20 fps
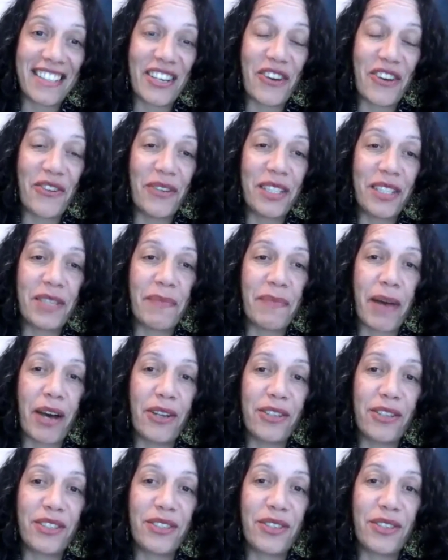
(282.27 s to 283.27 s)
So it's
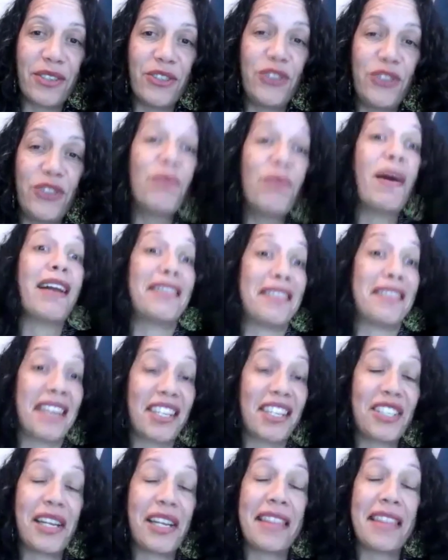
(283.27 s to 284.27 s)
about two months.
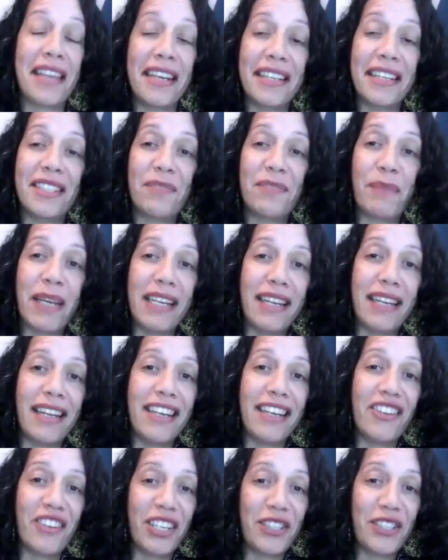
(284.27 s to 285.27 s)
Actually, I think it's been
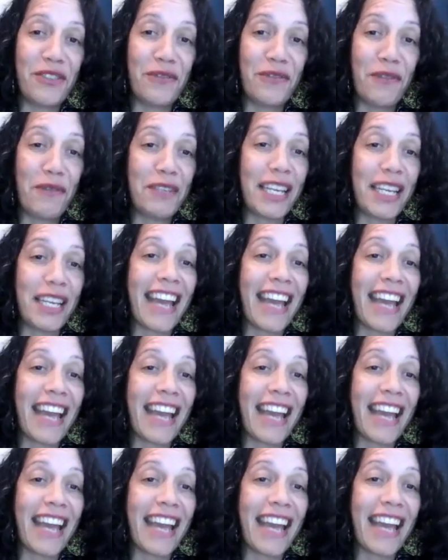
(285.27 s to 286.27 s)
increased to
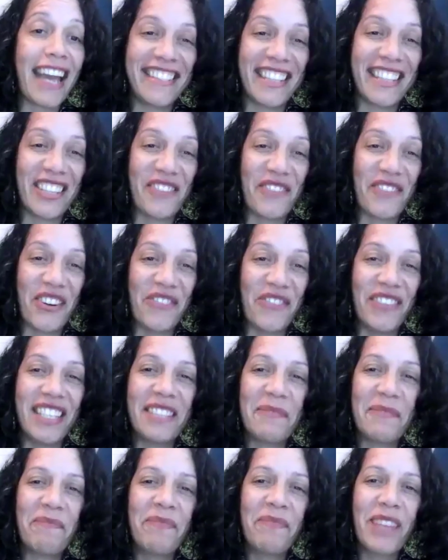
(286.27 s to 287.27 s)
58 days at the
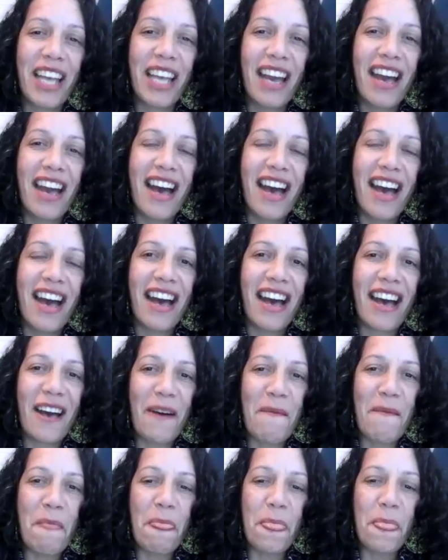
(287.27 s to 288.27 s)
moment.
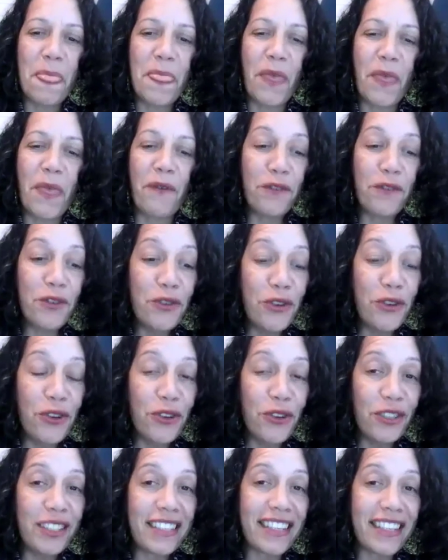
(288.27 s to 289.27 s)
Um, the full
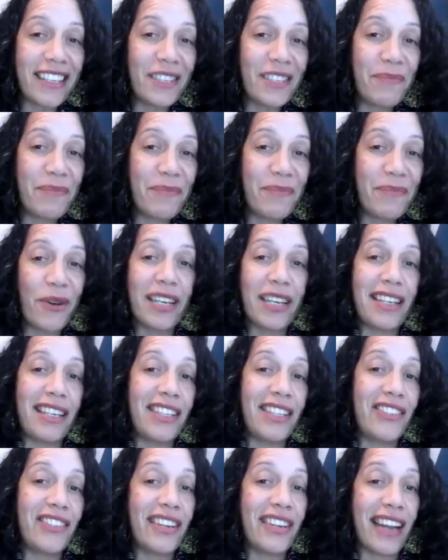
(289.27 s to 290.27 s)
route is
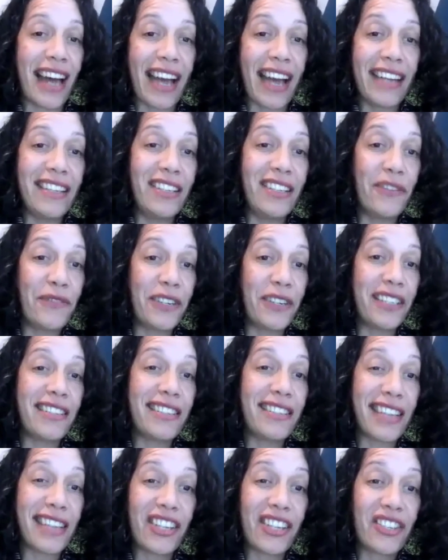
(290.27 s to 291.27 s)
broken into nine
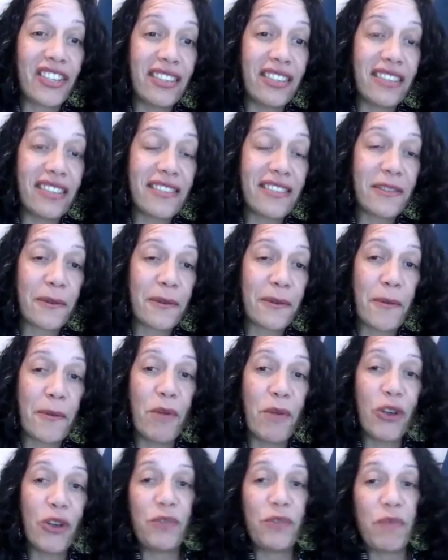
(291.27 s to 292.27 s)
different sections.
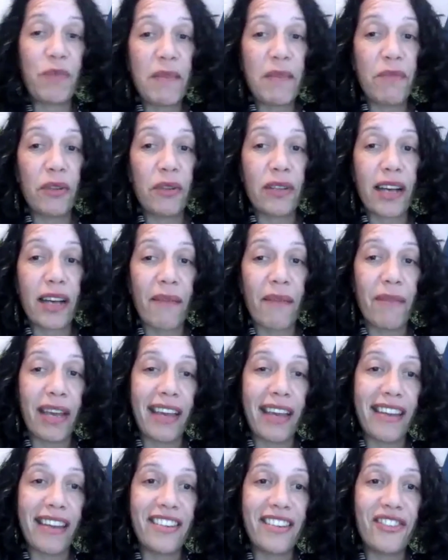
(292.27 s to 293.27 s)
Most people come
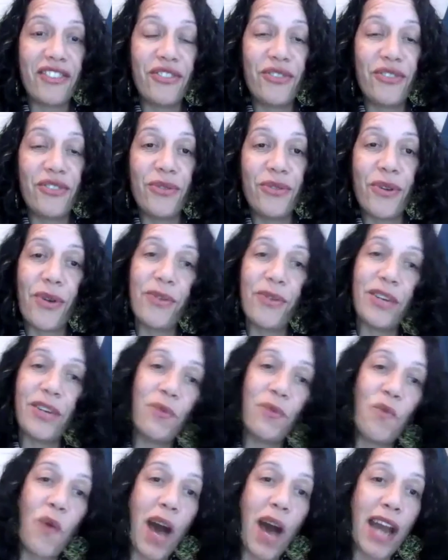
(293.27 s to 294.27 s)
in to do
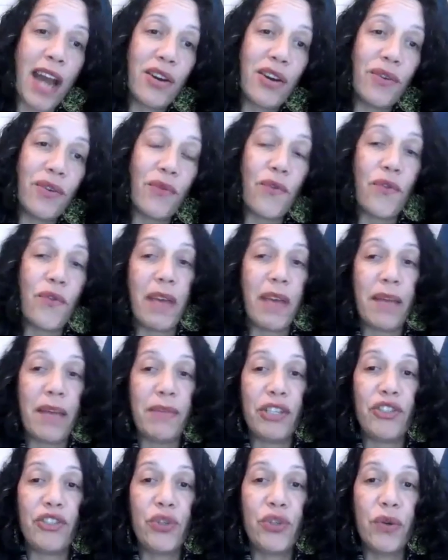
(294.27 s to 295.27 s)
only one or
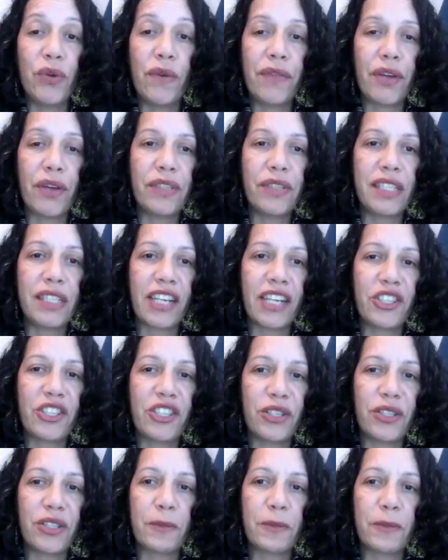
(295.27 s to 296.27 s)
maybe two of those
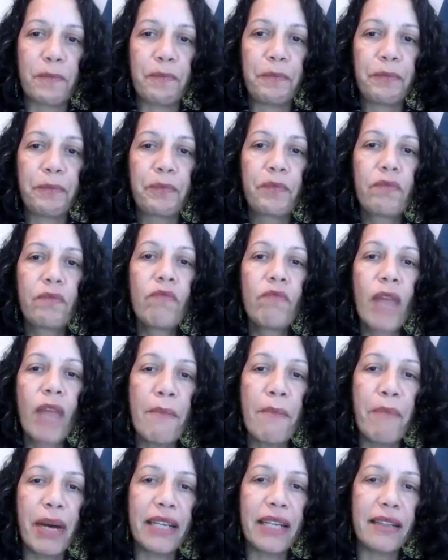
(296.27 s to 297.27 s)
sections.
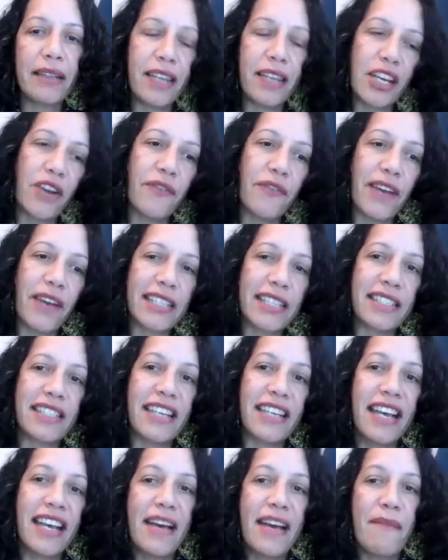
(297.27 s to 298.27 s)
But three of
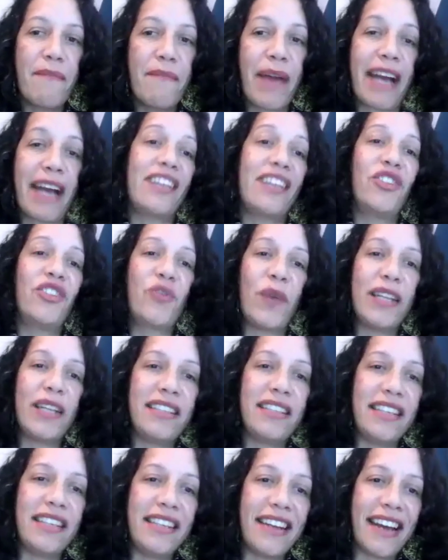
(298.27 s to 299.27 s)
us back in
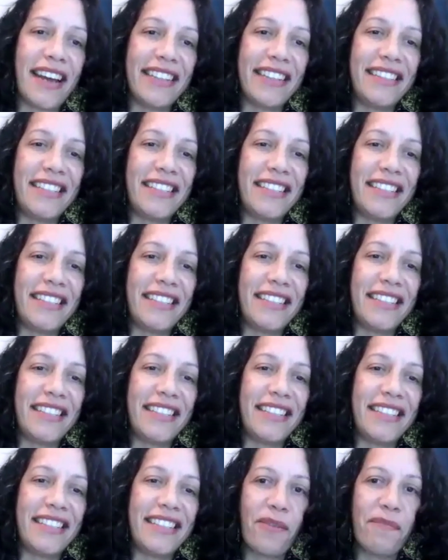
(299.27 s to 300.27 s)

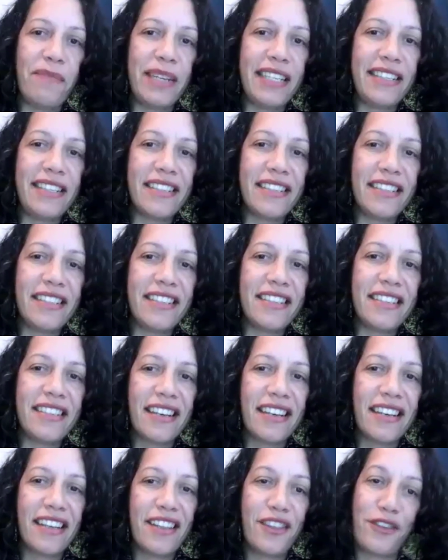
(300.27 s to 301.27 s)
2019 completed
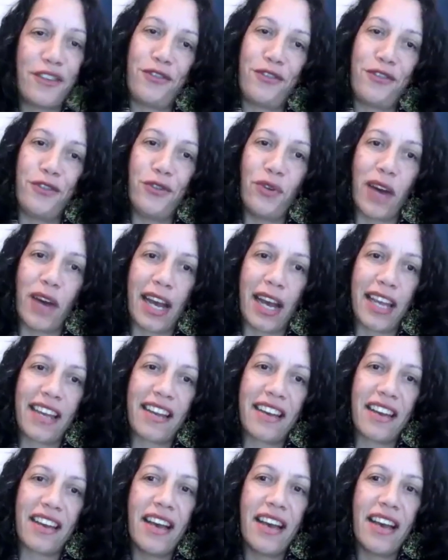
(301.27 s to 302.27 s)
the through
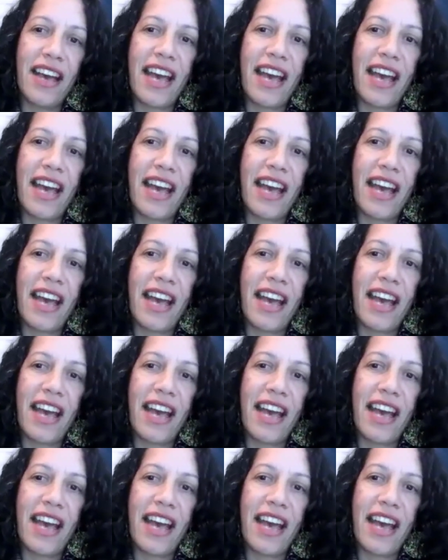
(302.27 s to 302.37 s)
hike.